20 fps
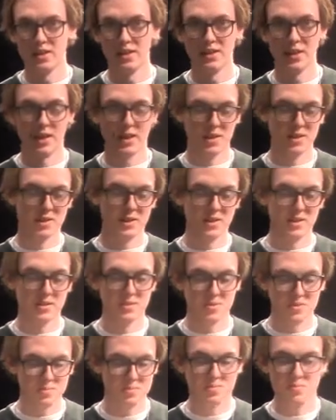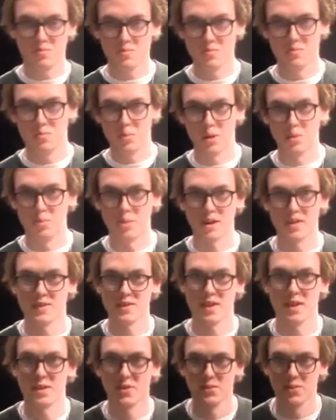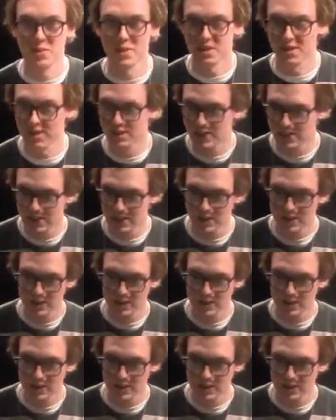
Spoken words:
they didn't put Pet Sounds with it.